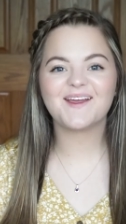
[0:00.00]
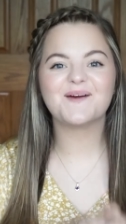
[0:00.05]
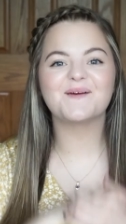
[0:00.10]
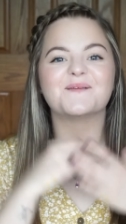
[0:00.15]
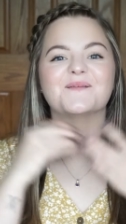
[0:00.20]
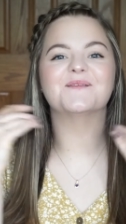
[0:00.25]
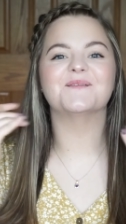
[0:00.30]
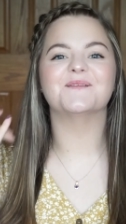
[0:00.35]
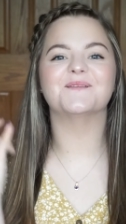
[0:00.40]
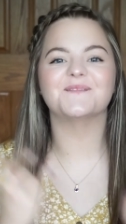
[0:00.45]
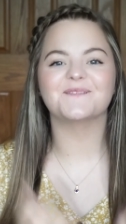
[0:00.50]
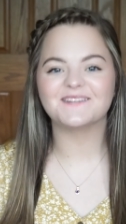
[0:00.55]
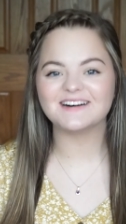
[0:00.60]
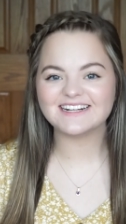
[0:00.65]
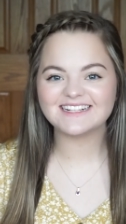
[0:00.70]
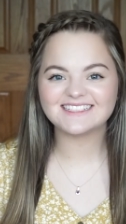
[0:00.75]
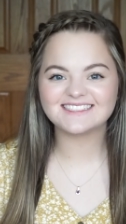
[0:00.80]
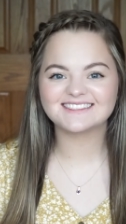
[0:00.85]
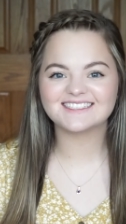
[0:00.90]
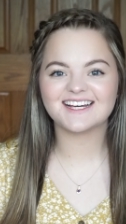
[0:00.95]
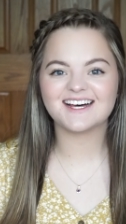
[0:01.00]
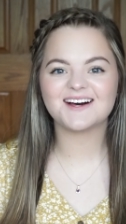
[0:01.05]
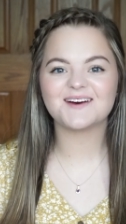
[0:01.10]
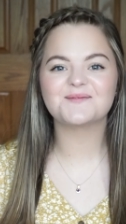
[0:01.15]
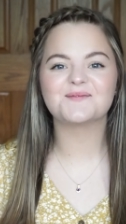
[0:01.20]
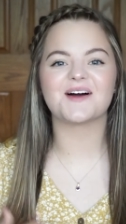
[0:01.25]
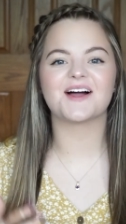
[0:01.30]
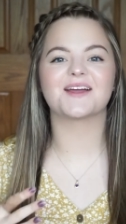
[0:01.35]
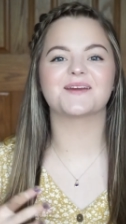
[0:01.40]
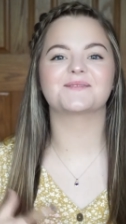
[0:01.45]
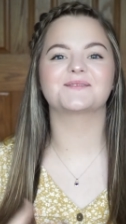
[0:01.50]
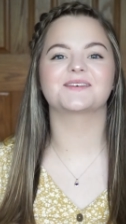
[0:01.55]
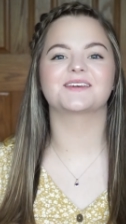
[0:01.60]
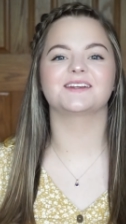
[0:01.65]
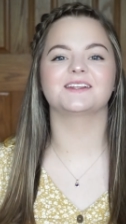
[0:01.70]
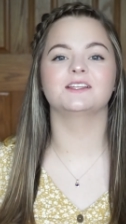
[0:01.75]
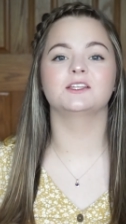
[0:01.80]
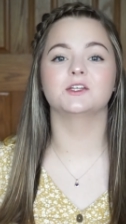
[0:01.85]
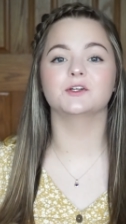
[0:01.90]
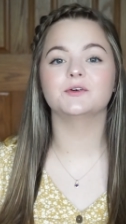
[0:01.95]
what is up? I'm
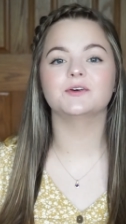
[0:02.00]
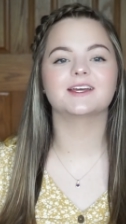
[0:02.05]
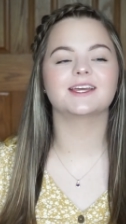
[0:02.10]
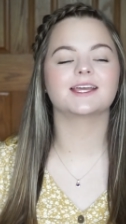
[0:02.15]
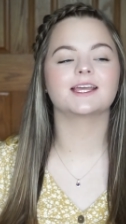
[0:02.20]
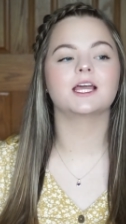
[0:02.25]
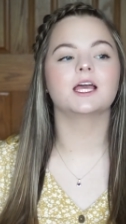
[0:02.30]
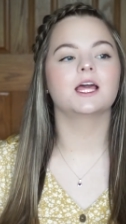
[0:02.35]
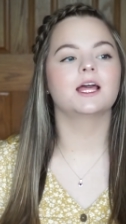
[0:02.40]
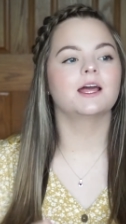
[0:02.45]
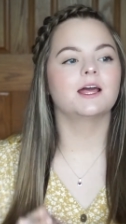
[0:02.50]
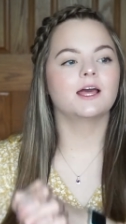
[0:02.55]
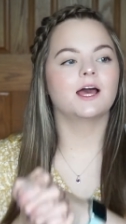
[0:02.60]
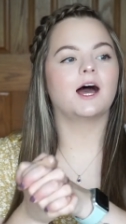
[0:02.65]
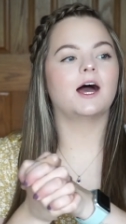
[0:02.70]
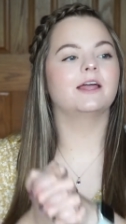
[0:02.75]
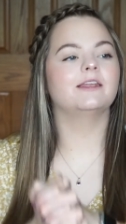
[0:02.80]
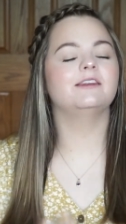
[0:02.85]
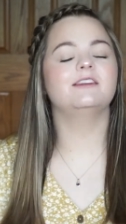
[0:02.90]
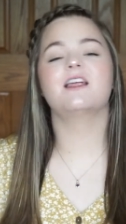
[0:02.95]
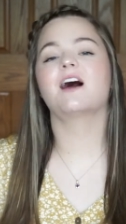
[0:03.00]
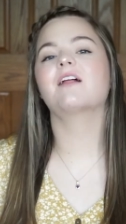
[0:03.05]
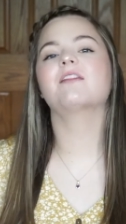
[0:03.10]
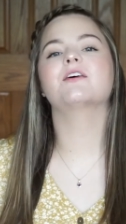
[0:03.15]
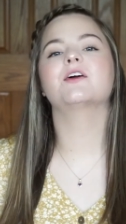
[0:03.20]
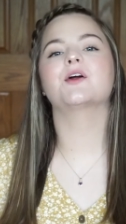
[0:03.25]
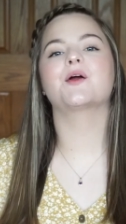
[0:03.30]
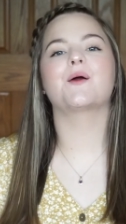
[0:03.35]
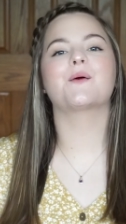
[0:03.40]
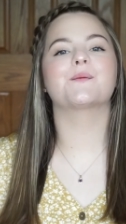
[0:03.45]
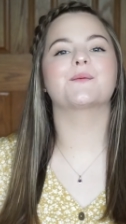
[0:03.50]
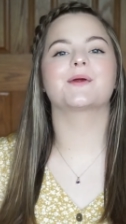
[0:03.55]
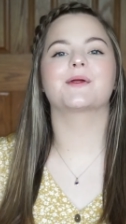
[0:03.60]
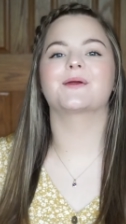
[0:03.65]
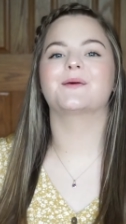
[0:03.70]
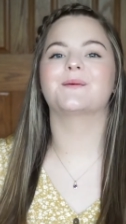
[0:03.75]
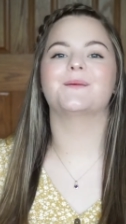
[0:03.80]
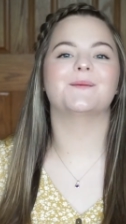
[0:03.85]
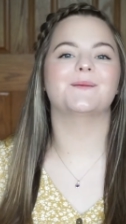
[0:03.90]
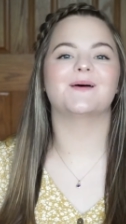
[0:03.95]
doing another
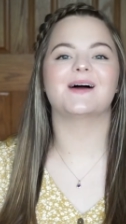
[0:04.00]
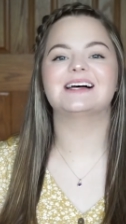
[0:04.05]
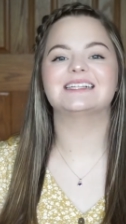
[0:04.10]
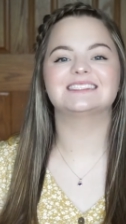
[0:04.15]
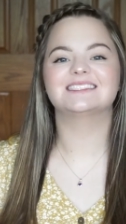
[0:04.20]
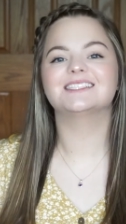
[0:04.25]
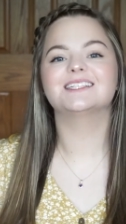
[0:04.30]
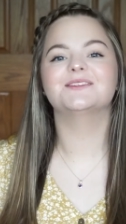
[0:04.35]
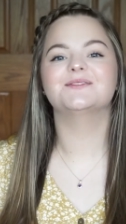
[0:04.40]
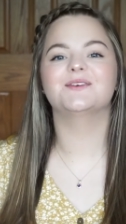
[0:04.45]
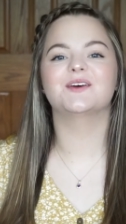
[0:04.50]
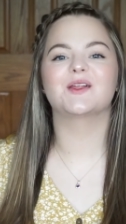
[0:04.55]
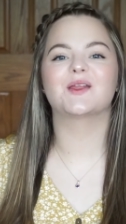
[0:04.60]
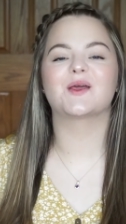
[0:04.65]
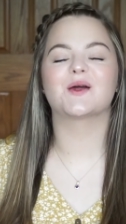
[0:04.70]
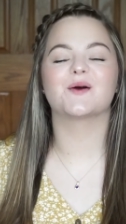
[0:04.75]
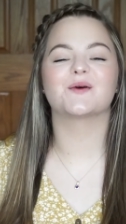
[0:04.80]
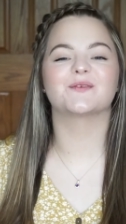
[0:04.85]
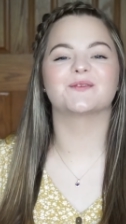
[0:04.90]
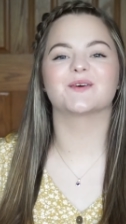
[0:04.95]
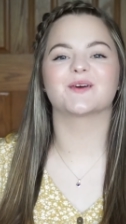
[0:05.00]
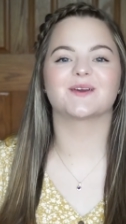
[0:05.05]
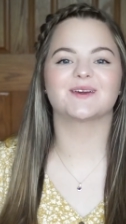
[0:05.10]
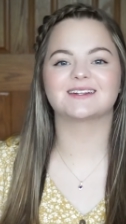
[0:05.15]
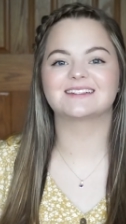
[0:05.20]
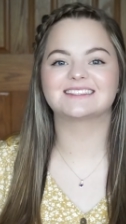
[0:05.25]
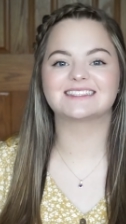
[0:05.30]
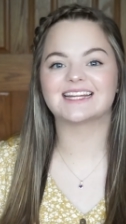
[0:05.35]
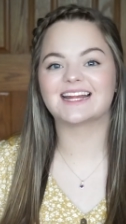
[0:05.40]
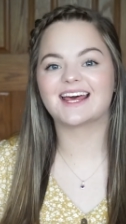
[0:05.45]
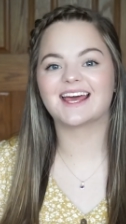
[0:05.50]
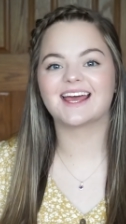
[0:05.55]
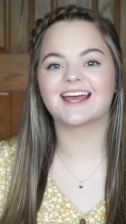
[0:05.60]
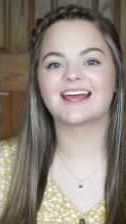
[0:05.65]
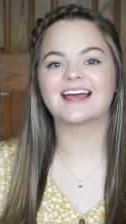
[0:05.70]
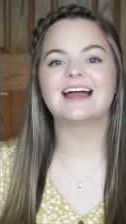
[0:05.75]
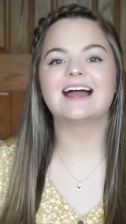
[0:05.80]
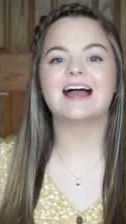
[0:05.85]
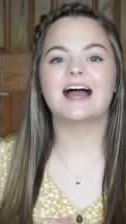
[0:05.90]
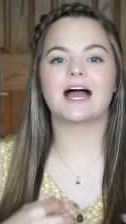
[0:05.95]
requested video for you
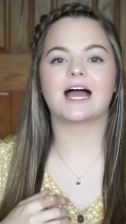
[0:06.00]
today.